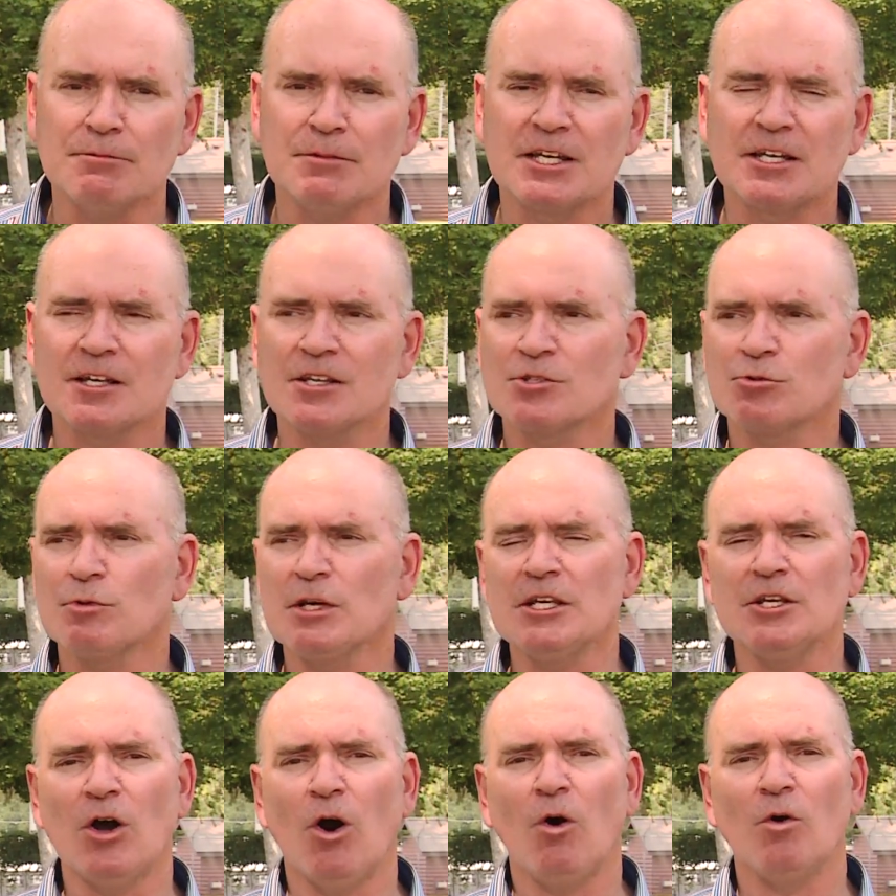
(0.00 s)
Because
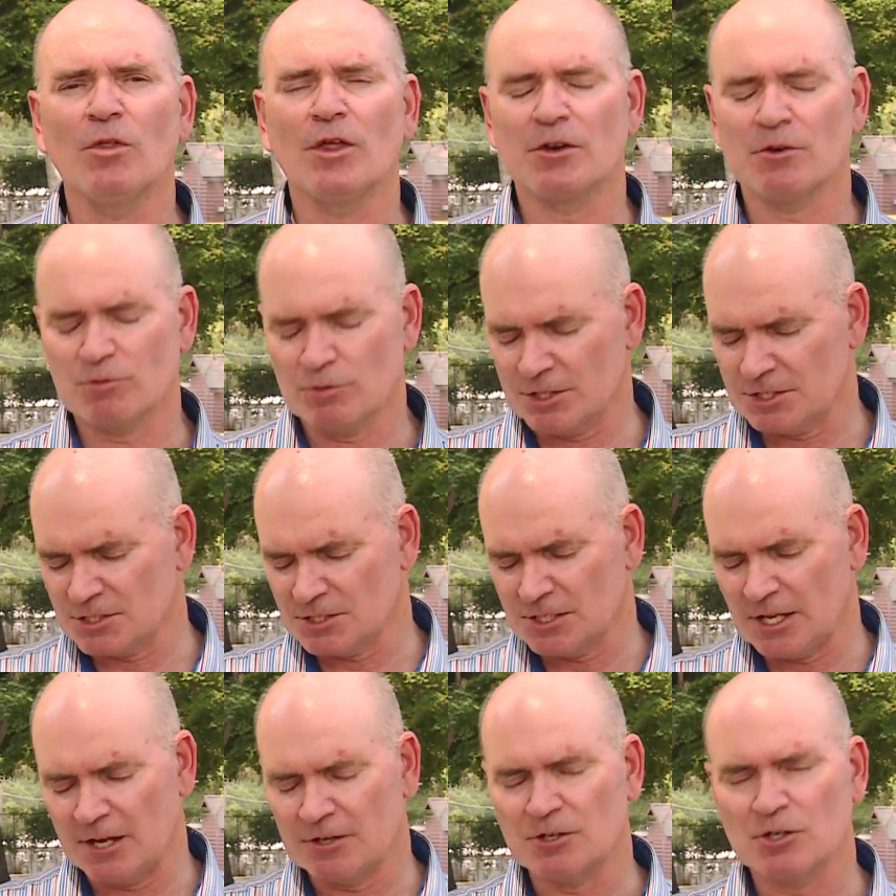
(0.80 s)
we know that with a
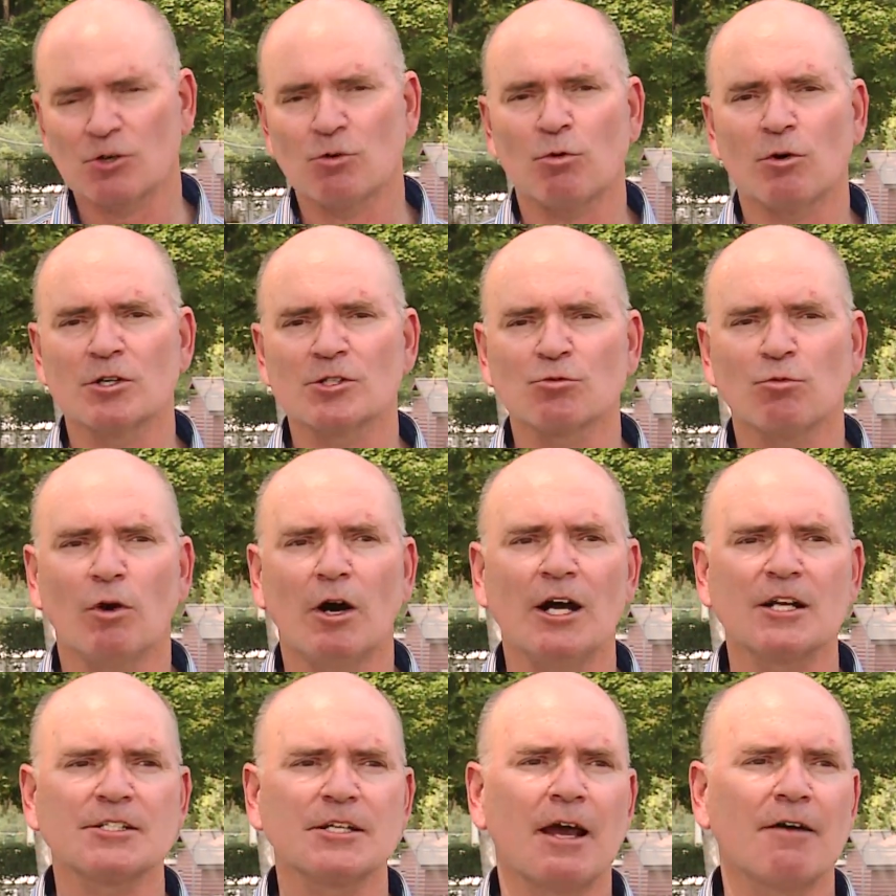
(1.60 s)
standard quartz
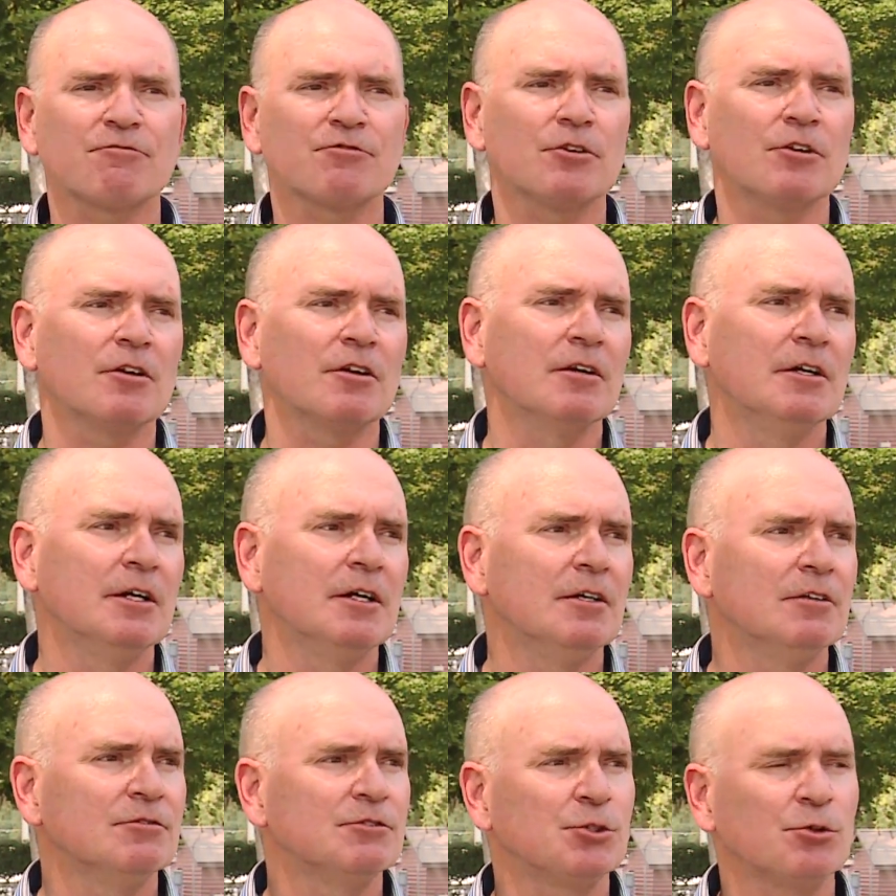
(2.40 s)
watch, after
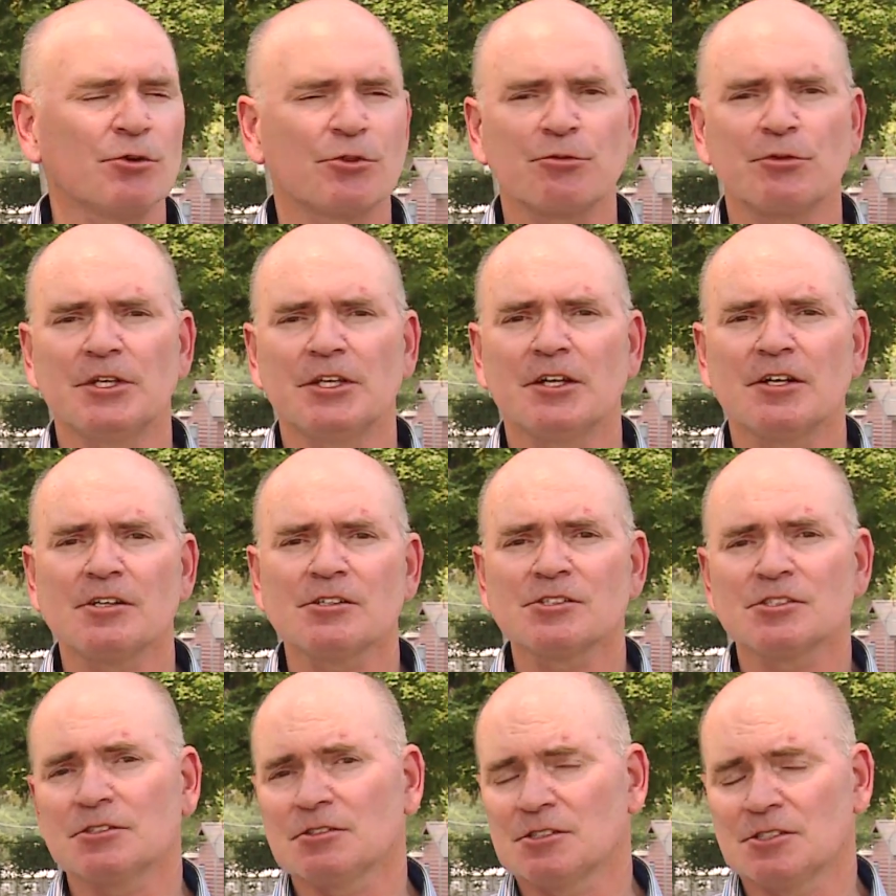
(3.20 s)
2 or 3
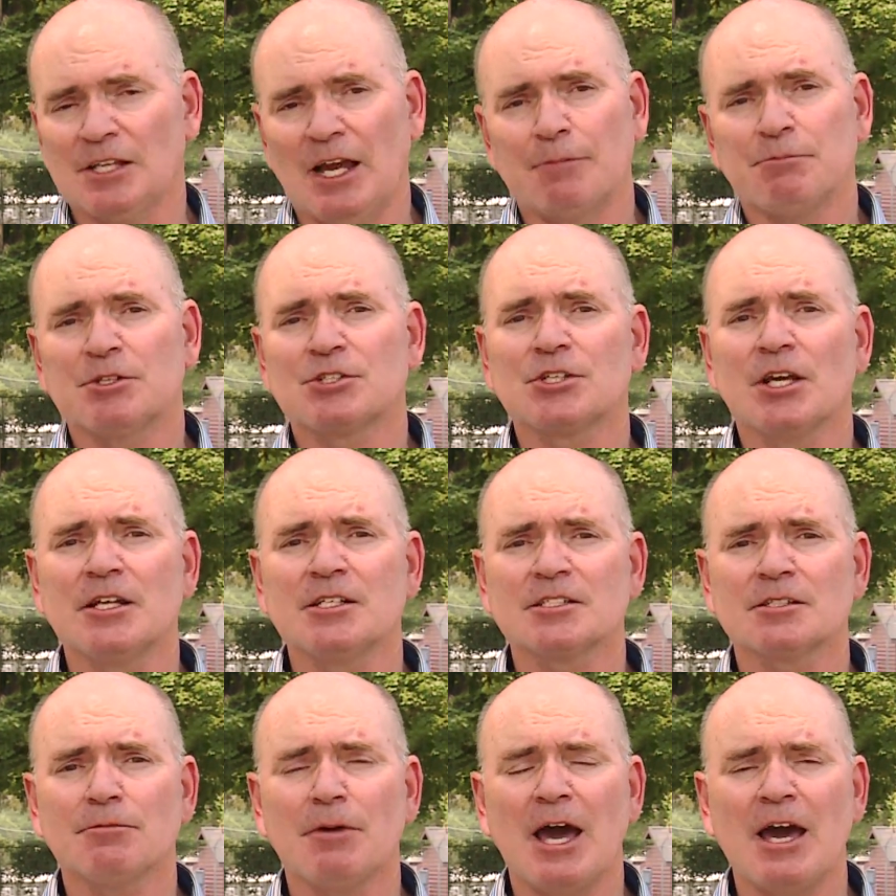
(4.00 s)
years, it's time to
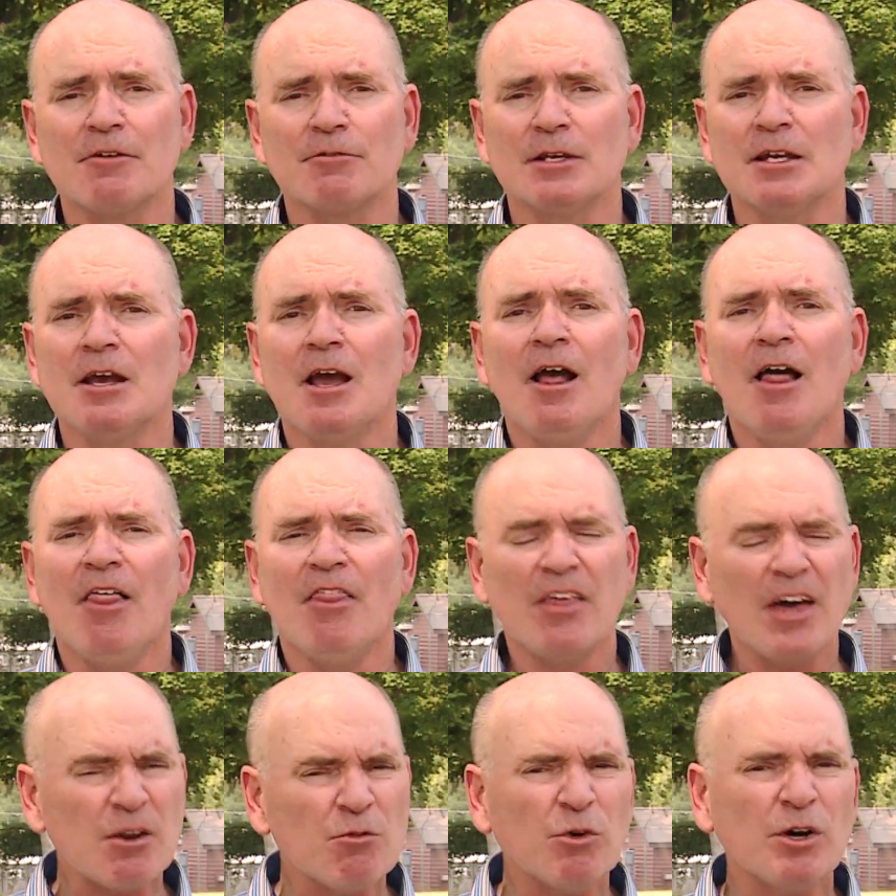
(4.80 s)
change the battery.
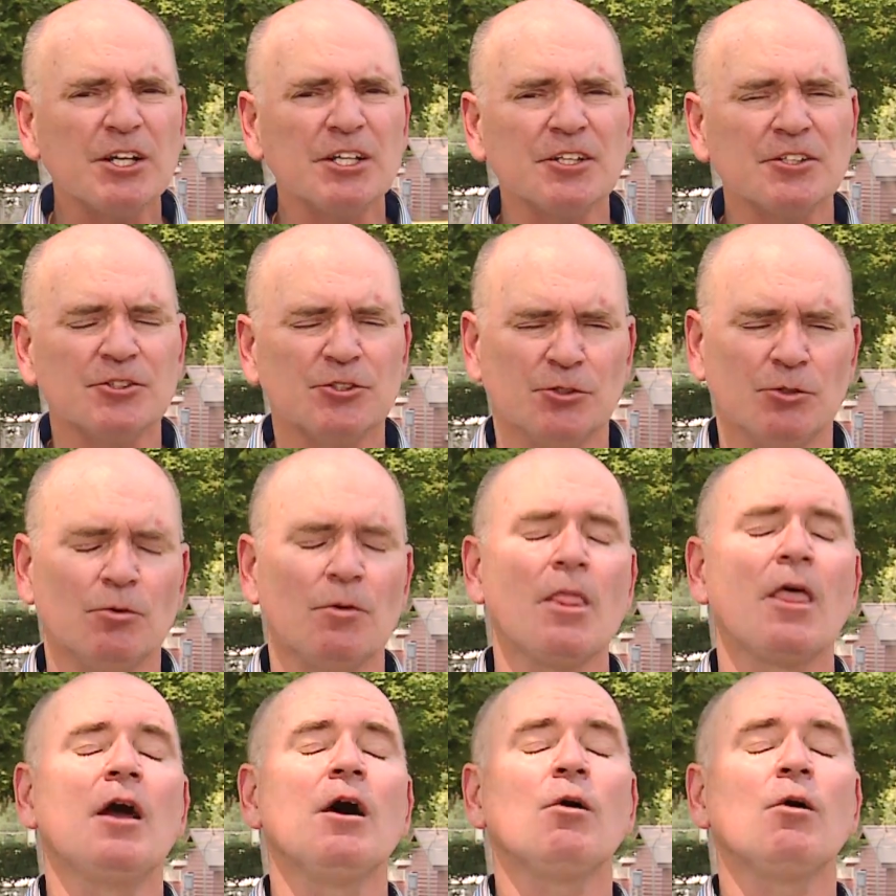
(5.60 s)
Then what do?